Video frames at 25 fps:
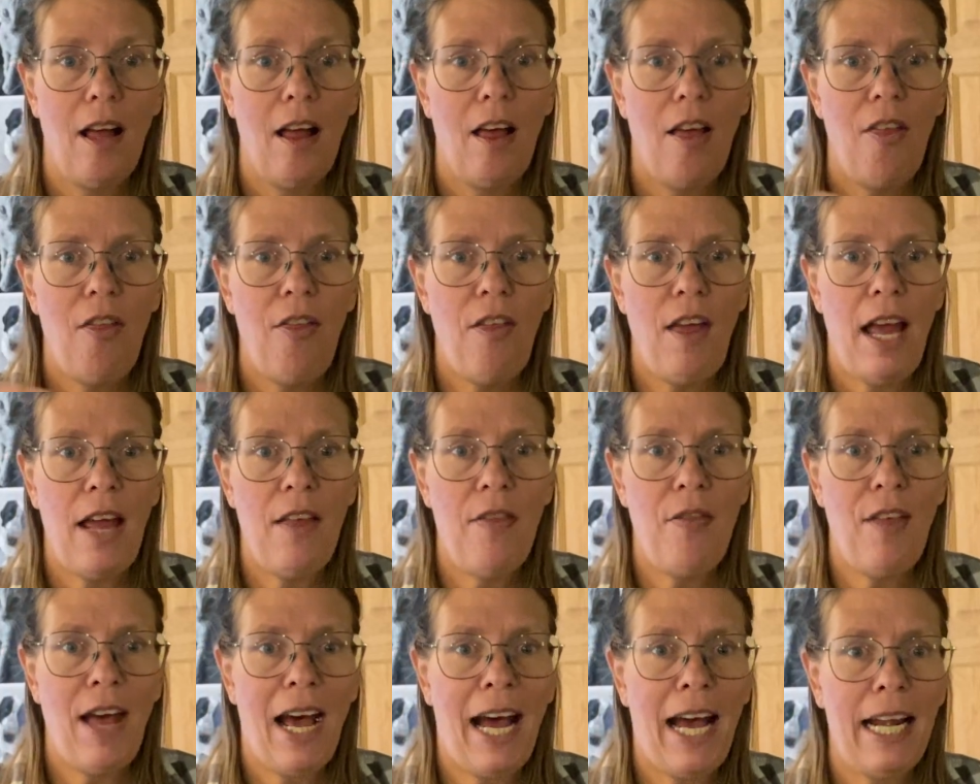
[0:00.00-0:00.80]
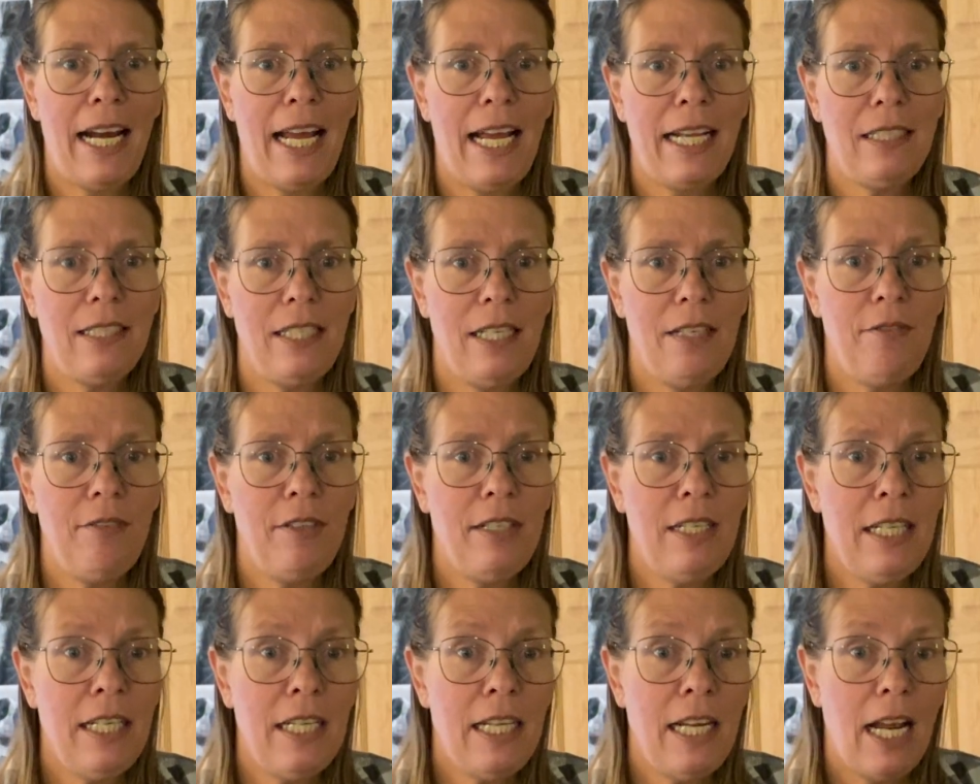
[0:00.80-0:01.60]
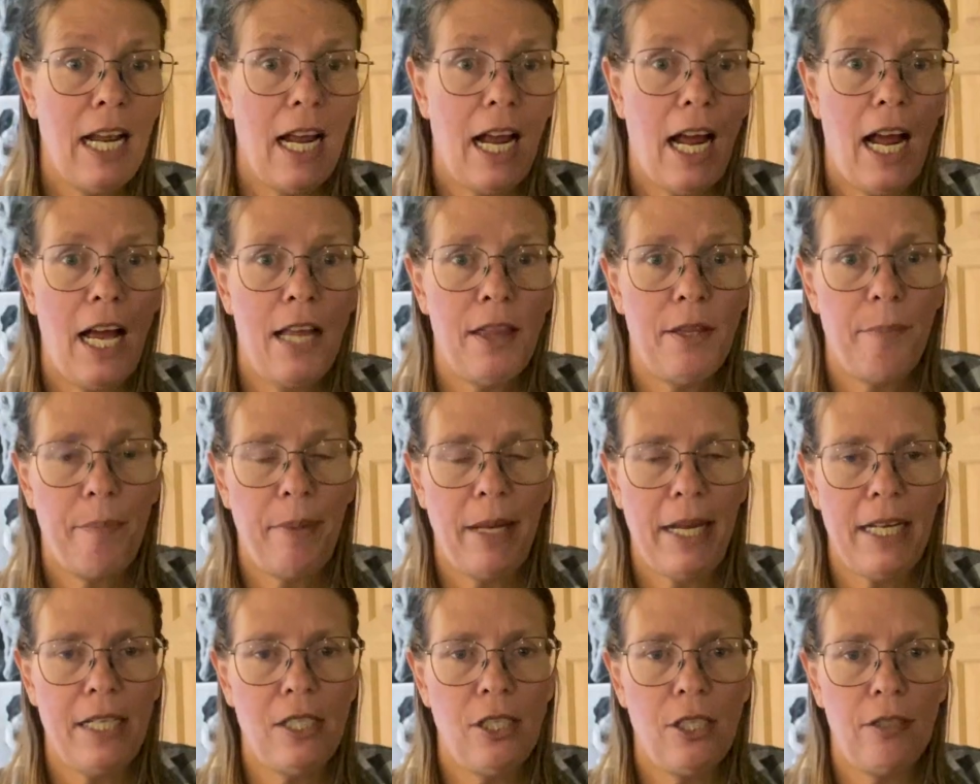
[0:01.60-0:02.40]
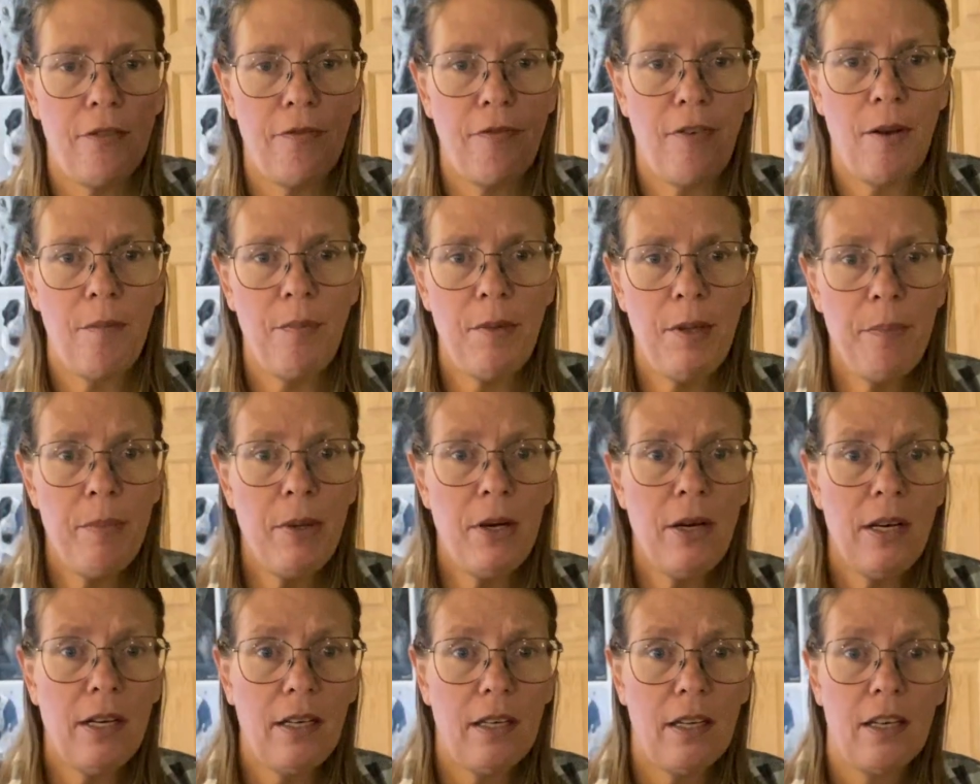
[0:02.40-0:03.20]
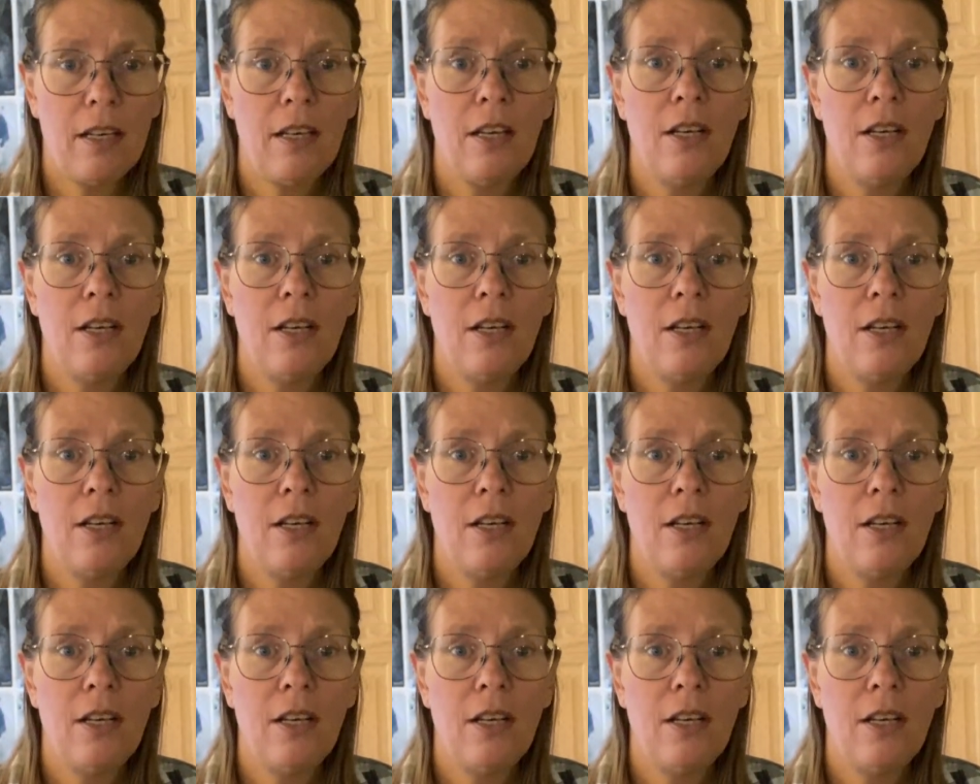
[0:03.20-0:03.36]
Then that activity and the pages from the book